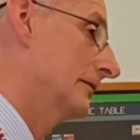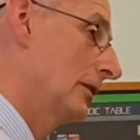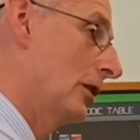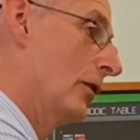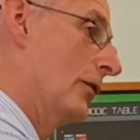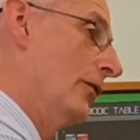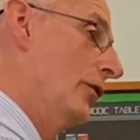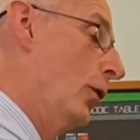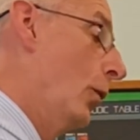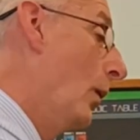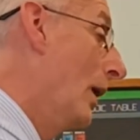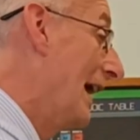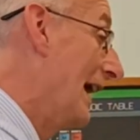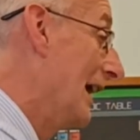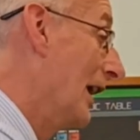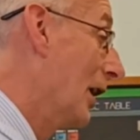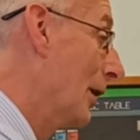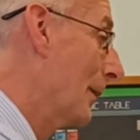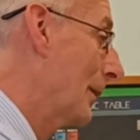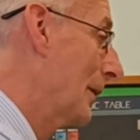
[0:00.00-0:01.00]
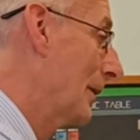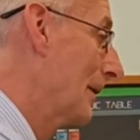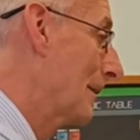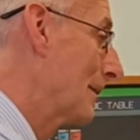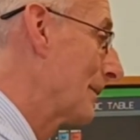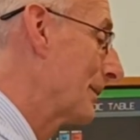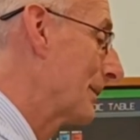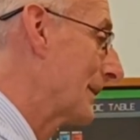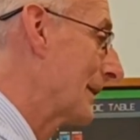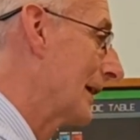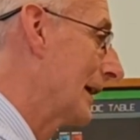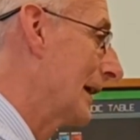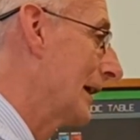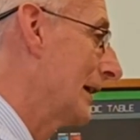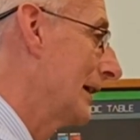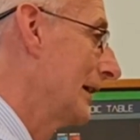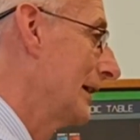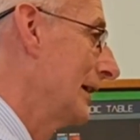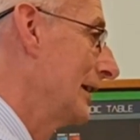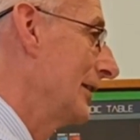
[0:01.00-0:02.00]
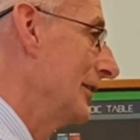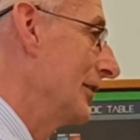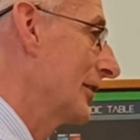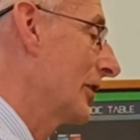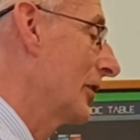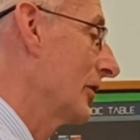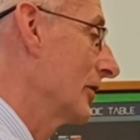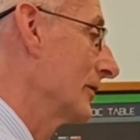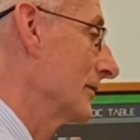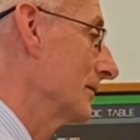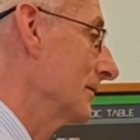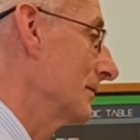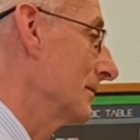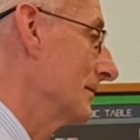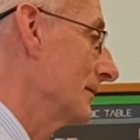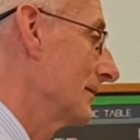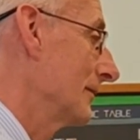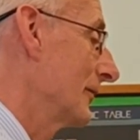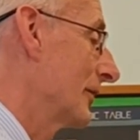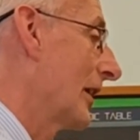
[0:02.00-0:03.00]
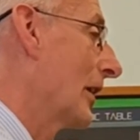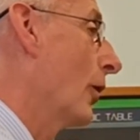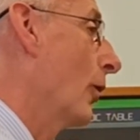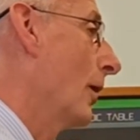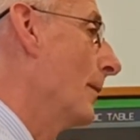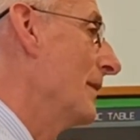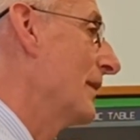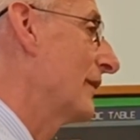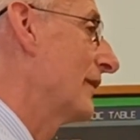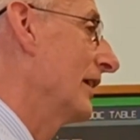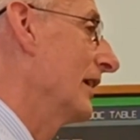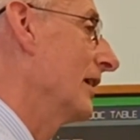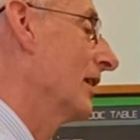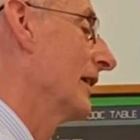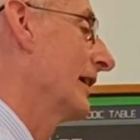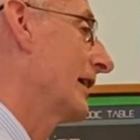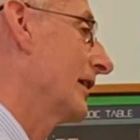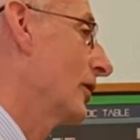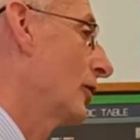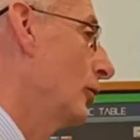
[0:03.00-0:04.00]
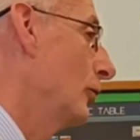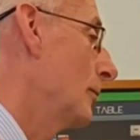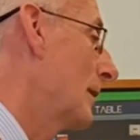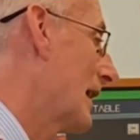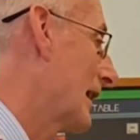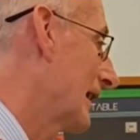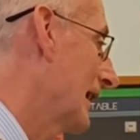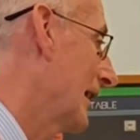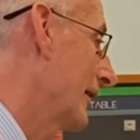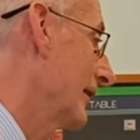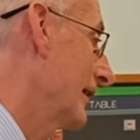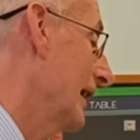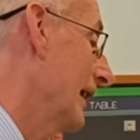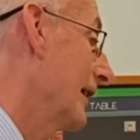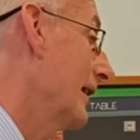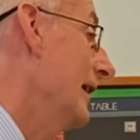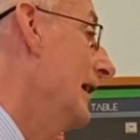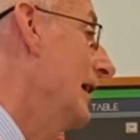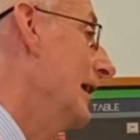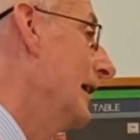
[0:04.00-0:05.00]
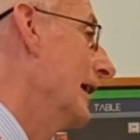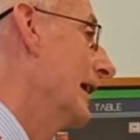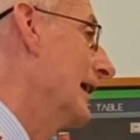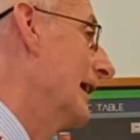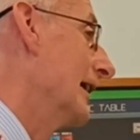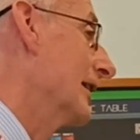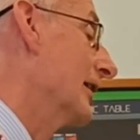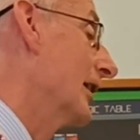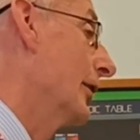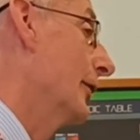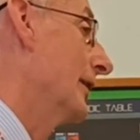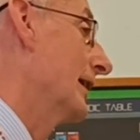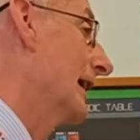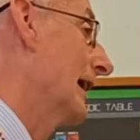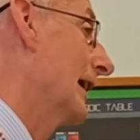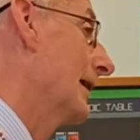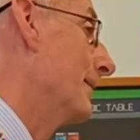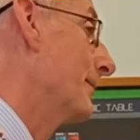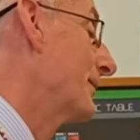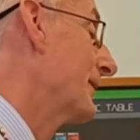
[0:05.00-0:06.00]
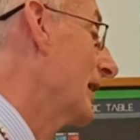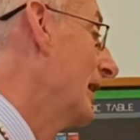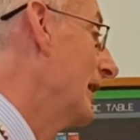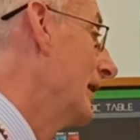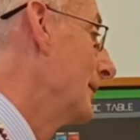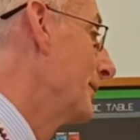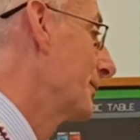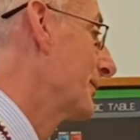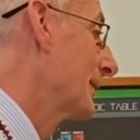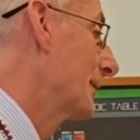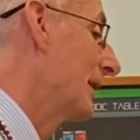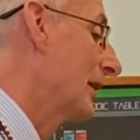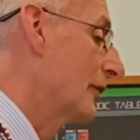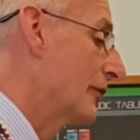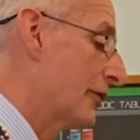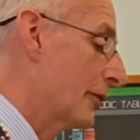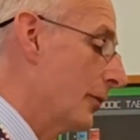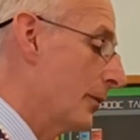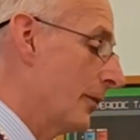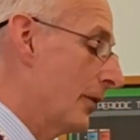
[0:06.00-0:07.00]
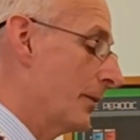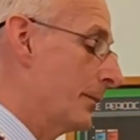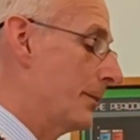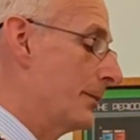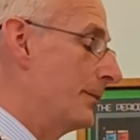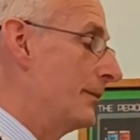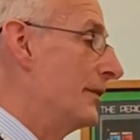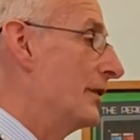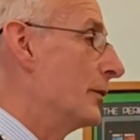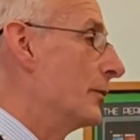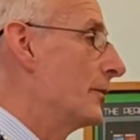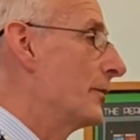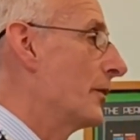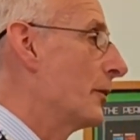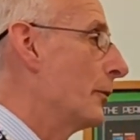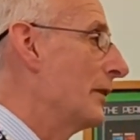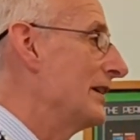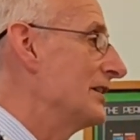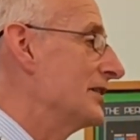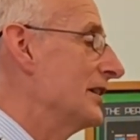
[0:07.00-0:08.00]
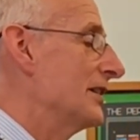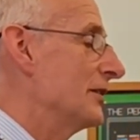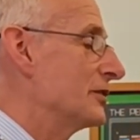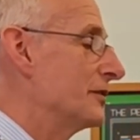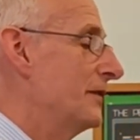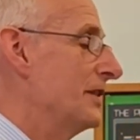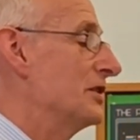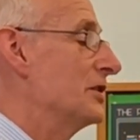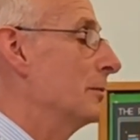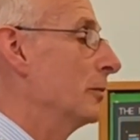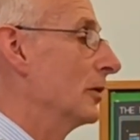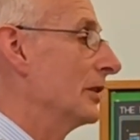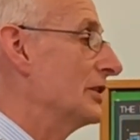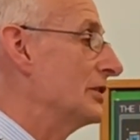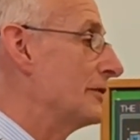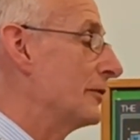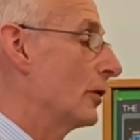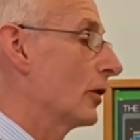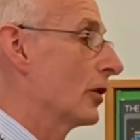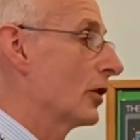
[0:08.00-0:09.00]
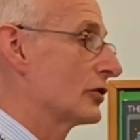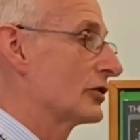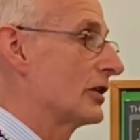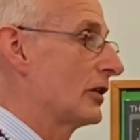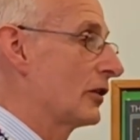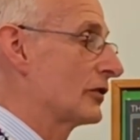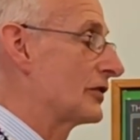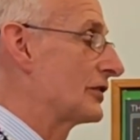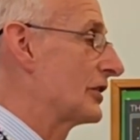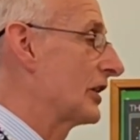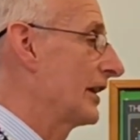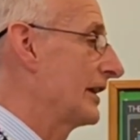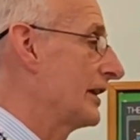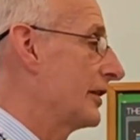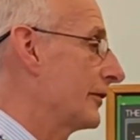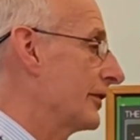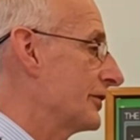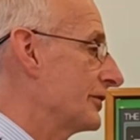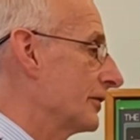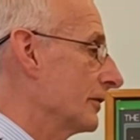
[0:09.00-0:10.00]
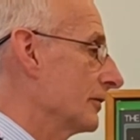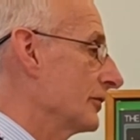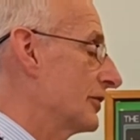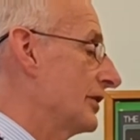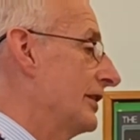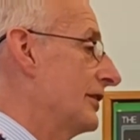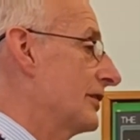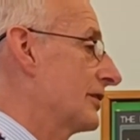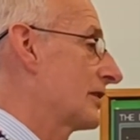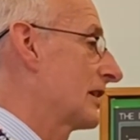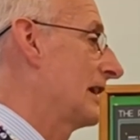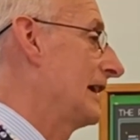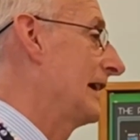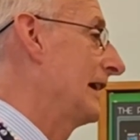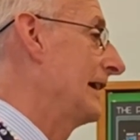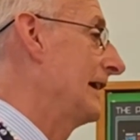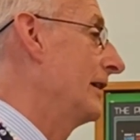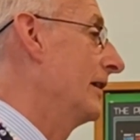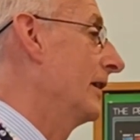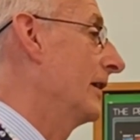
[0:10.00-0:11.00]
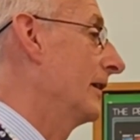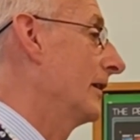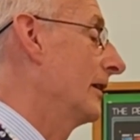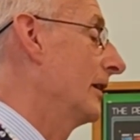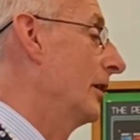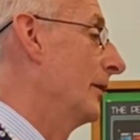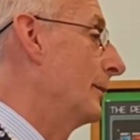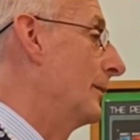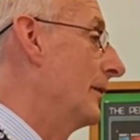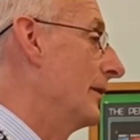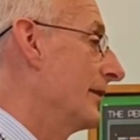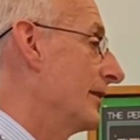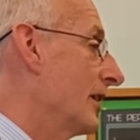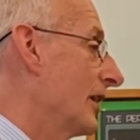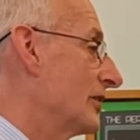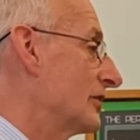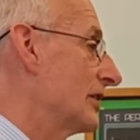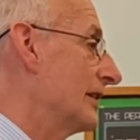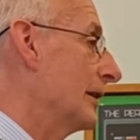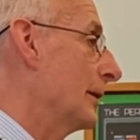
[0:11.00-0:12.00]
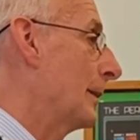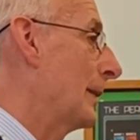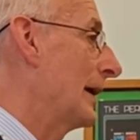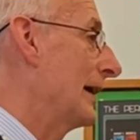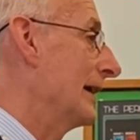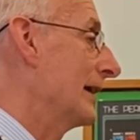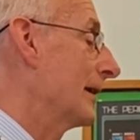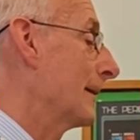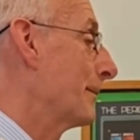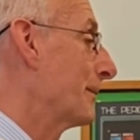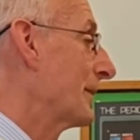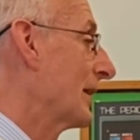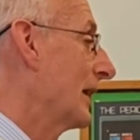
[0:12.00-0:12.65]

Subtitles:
on the way up. Yeah? You can't think, oh, I missed it, I'll let it cool back down again, and then go again. Because the reason it's visible is you've got lots and lots of tiny crystals, and it's clearly nicely opaque.